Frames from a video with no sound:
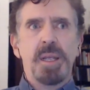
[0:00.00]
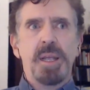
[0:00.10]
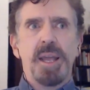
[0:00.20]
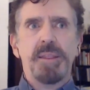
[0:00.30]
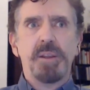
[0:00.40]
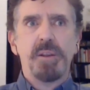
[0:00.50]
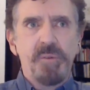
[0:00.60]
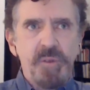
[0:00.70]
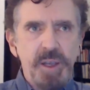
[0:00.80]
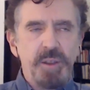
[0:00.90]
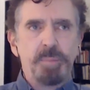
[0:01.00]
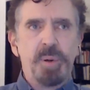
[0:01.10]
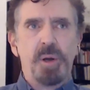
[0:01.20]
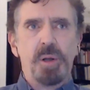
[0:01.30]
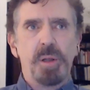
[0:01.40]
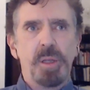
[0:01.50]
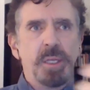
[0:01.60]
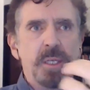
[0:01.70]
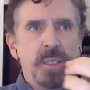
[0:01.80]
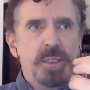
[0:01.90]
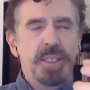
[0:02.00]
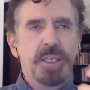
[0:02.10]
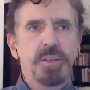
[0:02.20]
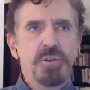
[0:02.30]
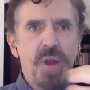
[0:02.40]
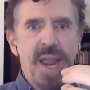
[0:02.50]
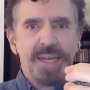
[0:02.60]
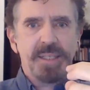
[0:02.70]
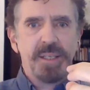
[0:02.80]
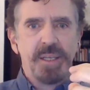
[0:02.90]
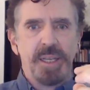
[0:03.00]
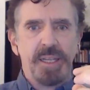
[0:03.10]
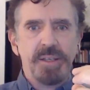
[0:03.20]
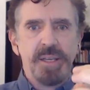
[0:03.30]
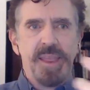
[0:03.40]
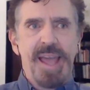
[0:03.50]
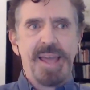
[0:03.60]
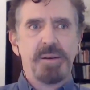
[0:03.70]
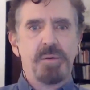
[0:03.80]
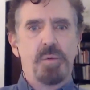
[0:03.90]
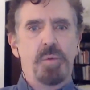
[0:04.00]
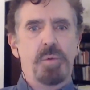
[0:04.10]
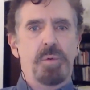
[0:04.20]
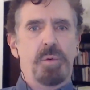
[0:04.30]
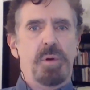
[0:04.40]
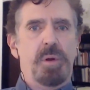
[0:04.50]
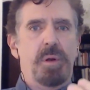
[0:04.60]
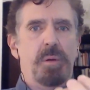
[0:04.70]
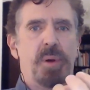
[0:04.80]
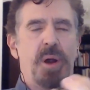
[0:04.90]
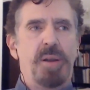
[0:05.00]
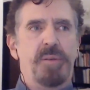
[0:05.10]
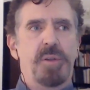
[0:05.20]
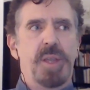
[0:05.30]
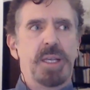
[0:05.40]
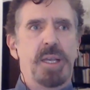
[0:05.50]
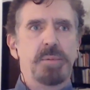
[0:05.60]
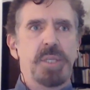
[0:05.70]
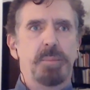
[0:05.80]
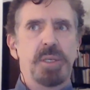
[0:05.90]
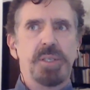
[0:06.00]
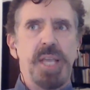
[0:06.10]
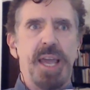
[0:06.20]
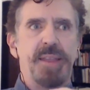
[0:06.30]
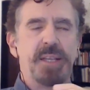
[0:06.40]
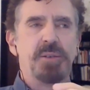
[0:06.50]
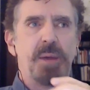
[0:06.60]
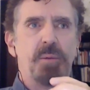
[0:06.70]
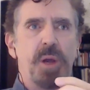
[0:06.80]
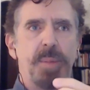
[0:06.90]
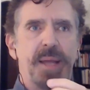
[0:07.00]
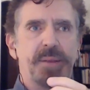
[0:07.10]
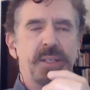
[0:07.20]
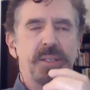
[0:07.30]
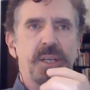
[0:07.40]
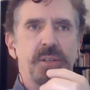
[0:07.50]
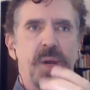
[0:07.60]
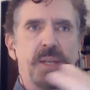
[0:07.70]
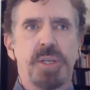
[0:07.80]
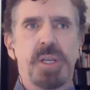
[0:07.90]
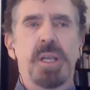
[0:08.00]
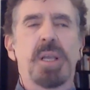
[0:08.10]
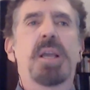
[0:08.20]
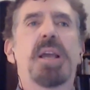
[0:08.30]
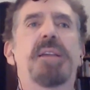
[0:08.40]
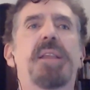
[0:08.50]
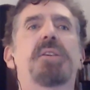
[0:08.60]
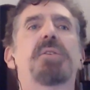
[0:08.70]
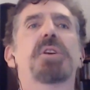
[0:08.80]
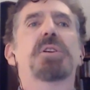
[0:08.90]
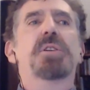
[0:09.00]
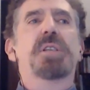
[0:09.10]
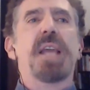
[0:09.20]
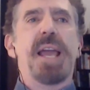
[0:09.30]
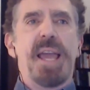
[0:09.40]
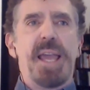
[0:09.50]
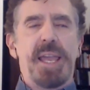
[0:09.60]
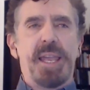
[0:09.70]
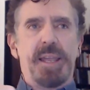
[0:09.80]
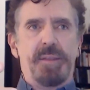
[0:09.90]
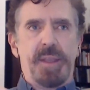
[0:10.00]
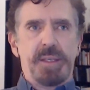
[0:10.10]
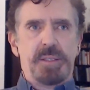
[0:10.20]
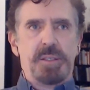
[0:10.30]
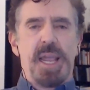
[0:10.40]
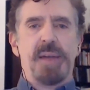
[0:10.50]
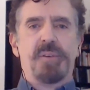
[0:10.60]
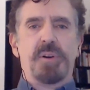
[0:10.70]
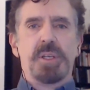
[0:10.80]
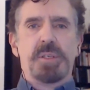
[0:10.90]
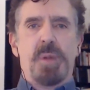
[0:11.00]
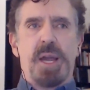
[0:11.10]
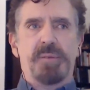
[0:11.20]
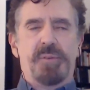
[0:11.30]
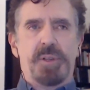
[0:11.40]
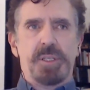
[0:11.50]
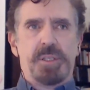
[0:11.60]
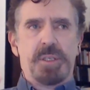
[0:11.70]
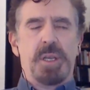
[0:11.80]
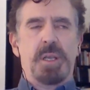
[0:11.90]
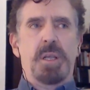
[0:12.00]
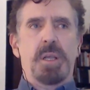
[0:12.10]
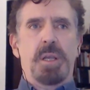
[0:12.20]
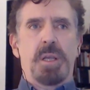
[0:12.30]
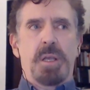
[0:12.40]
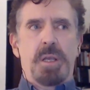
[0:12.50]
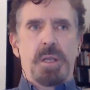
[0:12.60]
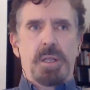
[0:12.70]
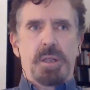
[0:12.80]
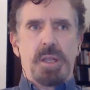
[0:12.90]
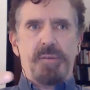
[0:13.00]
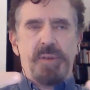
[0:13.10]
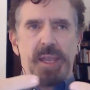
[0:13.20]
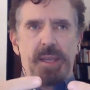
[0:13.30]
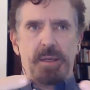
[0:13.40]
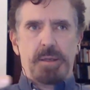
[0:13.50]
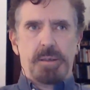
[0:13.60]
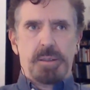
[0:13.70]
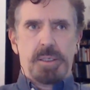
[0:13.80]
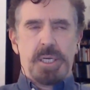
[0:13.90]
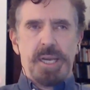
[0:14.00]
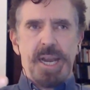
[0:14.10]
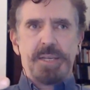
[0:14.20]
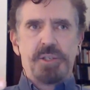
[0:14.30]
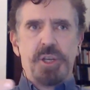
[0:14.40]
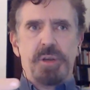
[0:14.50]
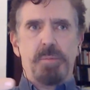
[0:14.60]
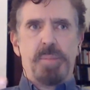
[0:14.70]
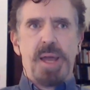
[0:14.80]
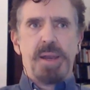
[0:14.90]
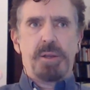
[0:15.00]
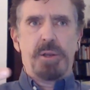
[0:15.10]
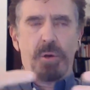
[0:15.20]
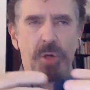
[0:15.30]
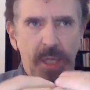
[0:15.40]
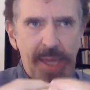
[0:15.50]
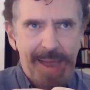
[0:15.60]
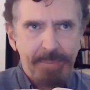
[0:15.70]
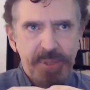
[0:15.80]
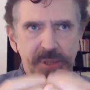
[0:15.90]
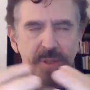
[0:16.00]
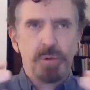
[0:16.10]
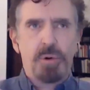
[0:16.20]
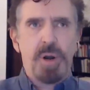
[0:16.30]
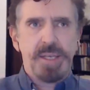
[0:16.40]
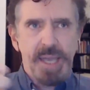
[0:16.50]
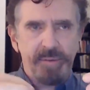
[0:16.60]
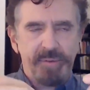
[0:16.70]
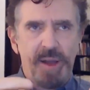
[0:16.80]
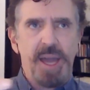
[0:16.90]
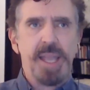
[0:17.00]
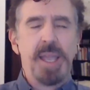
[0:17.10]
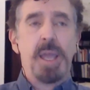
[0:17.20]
And then you feel the pull to contract into that part of you that comes up and goes, yeah, that's What about this situation? And then you just stay in this effortless mindfulness, loving connection, but you don't collapse or identify.